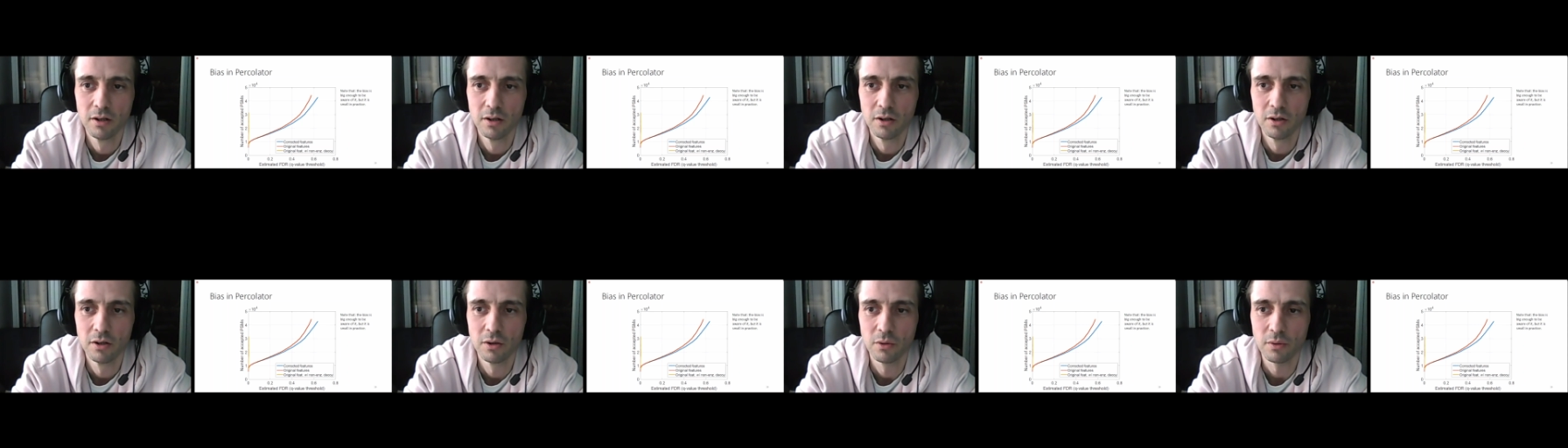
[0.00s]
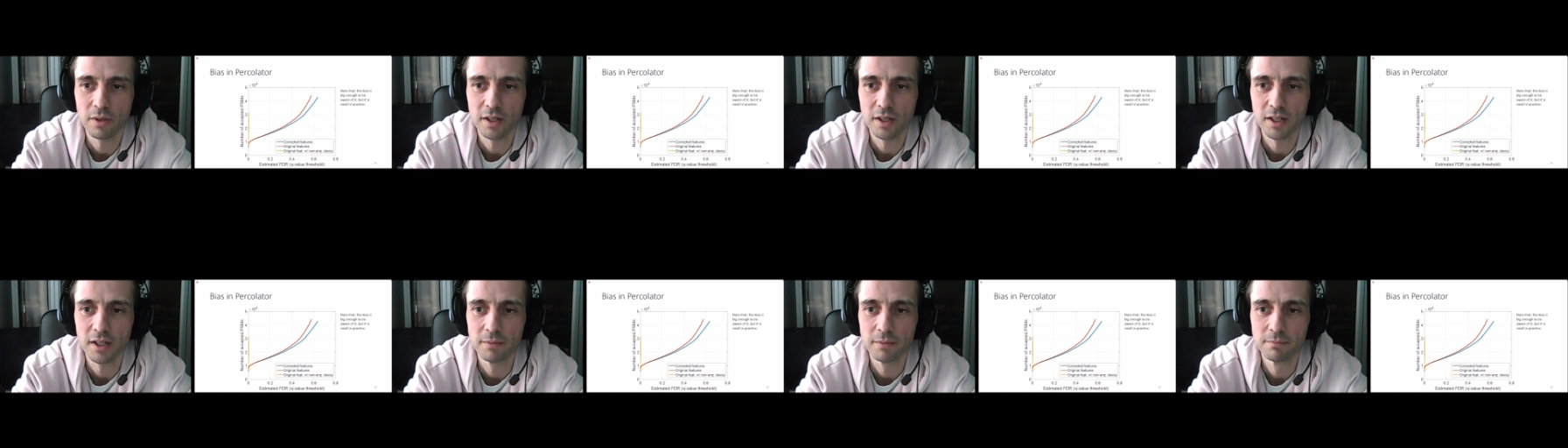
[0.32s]

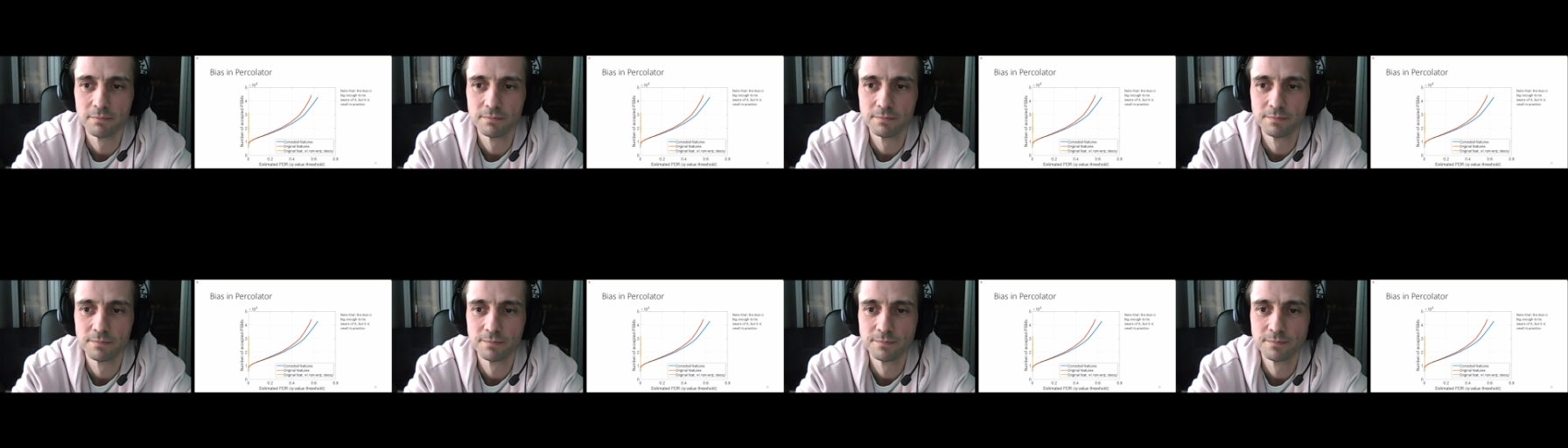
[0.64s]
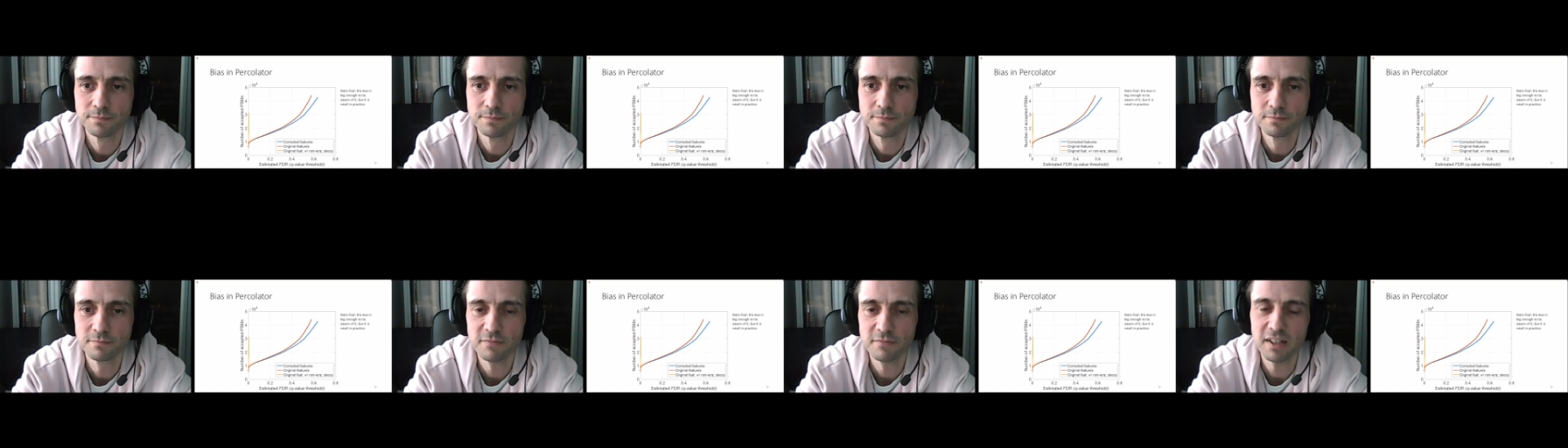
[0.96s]
Okay,
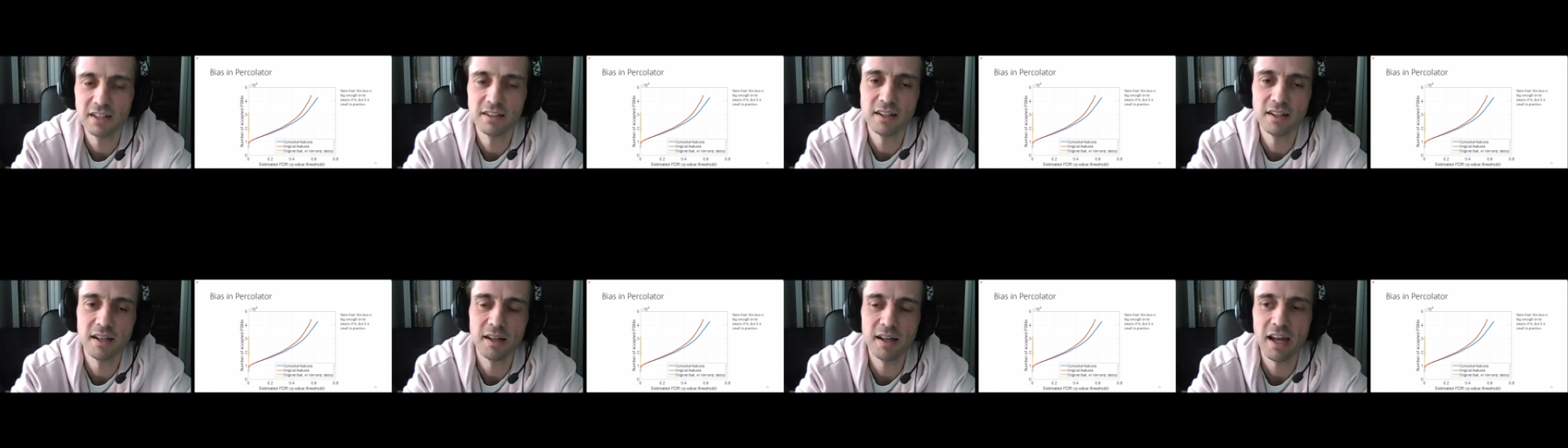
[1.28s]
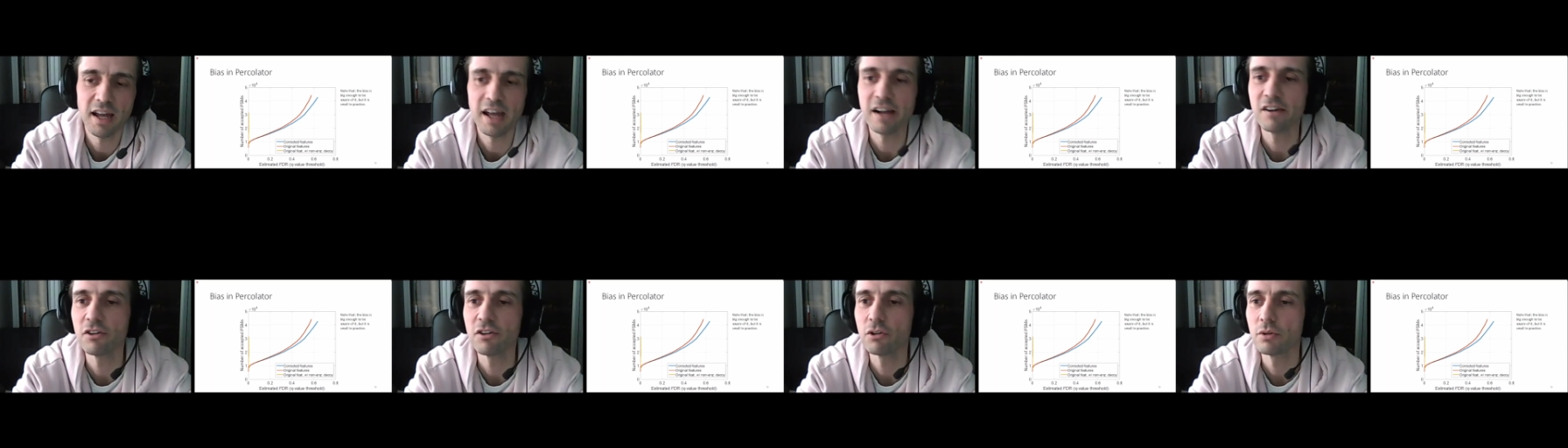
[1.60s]
well, the
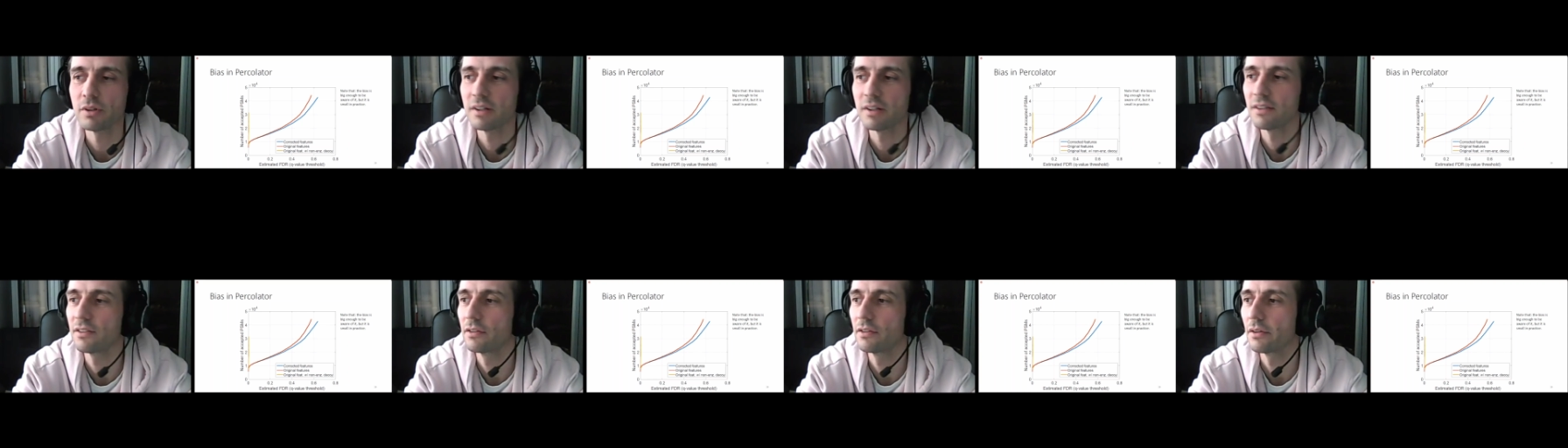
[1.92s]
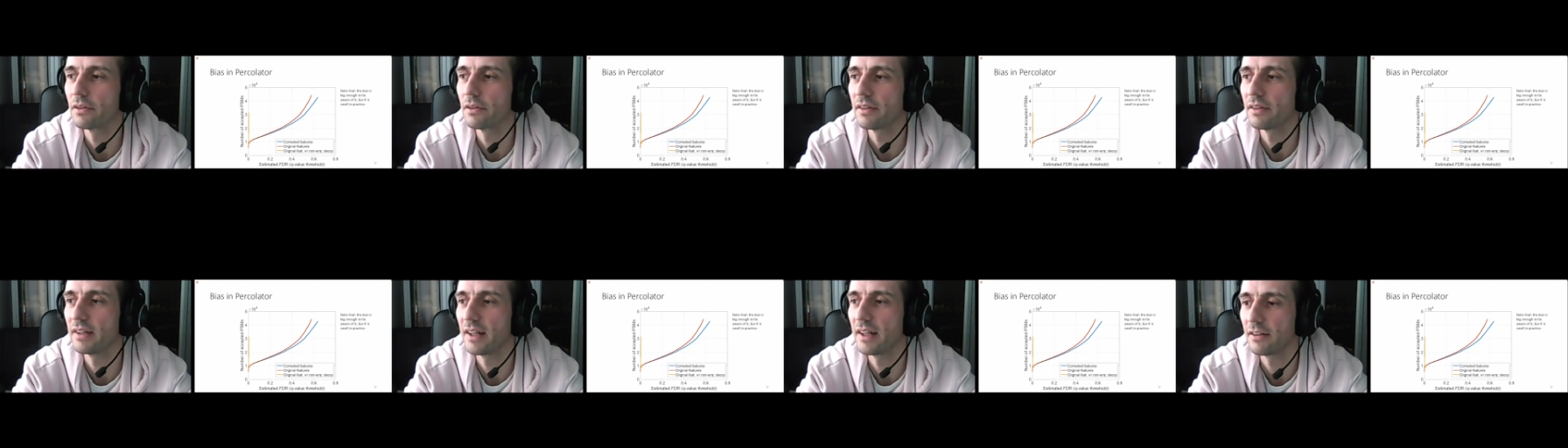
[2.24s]
error is
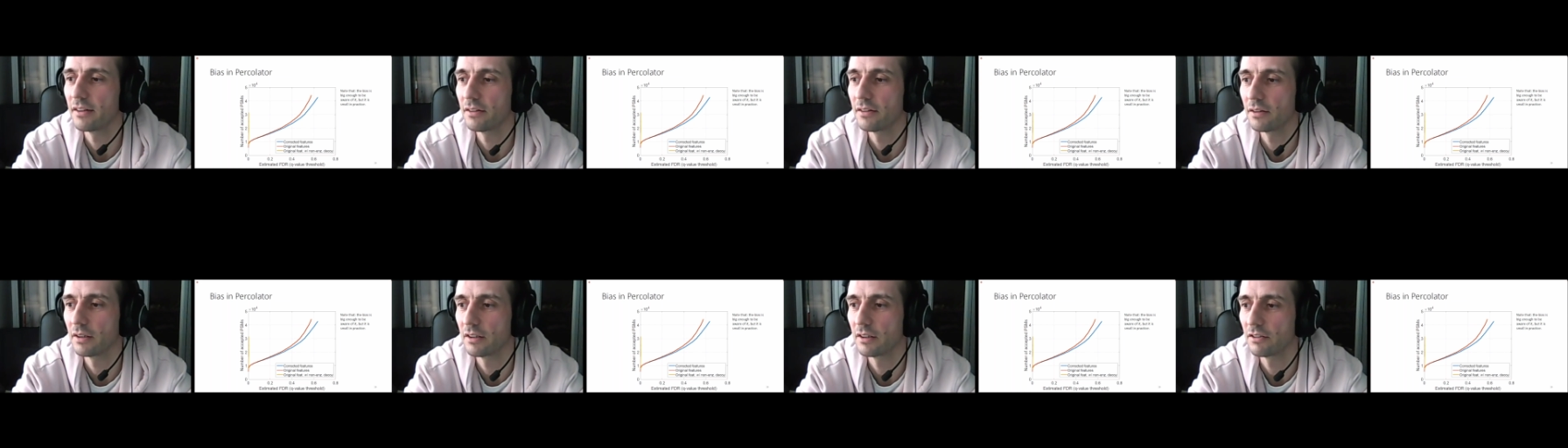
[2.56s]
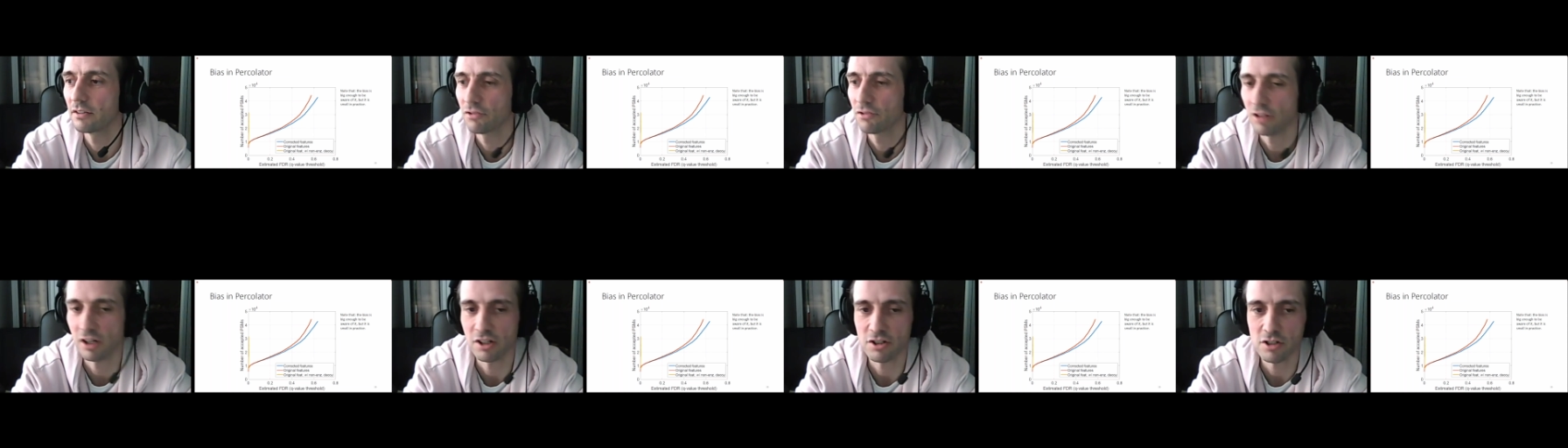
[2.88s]
not that
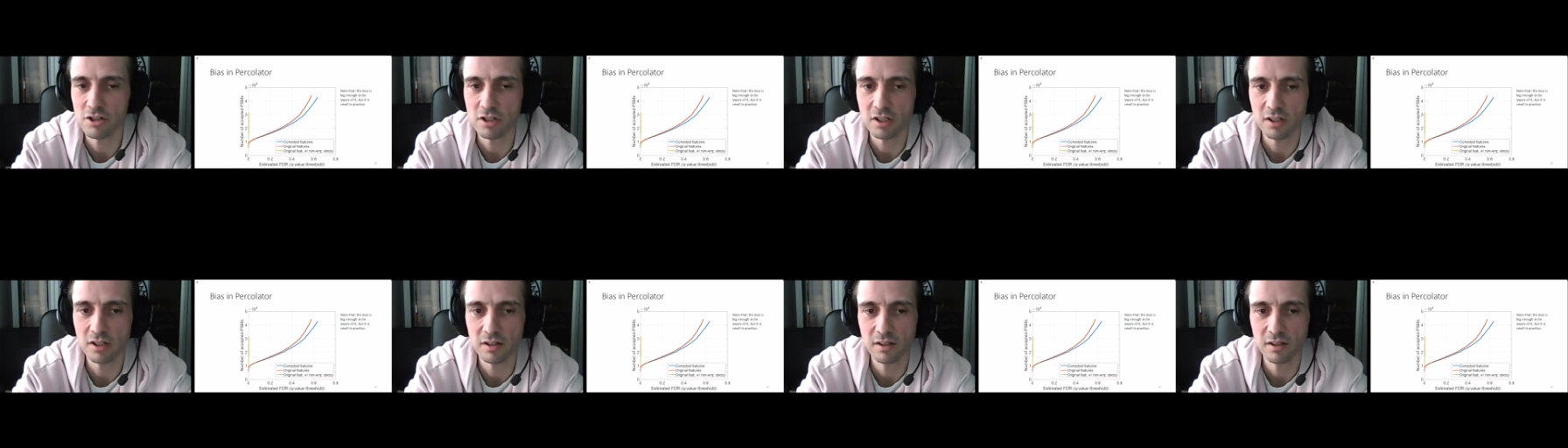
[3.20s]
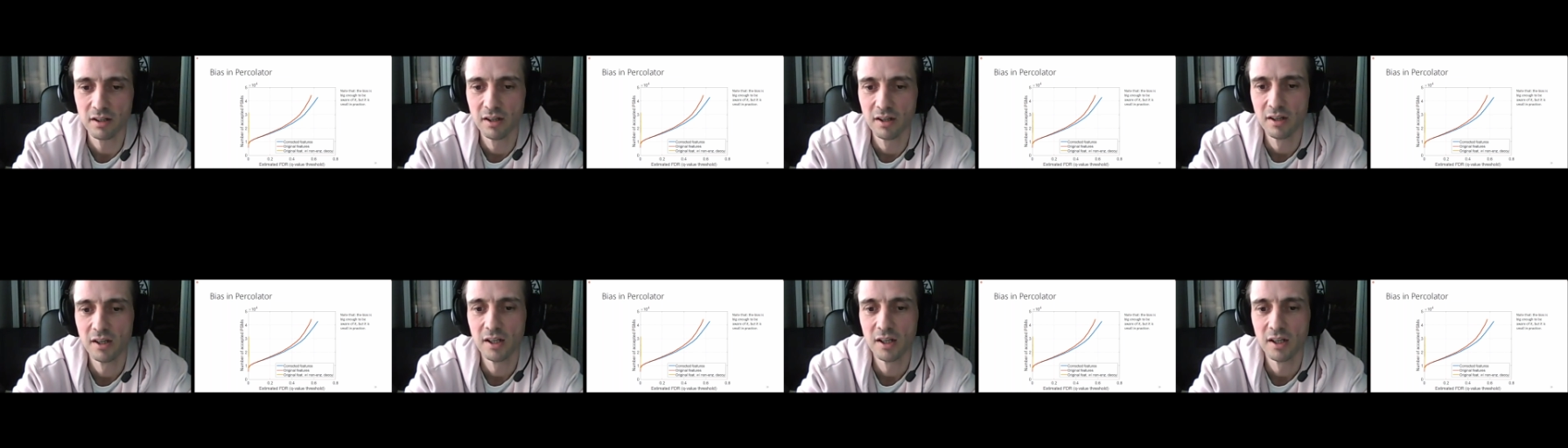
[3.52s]
tragic,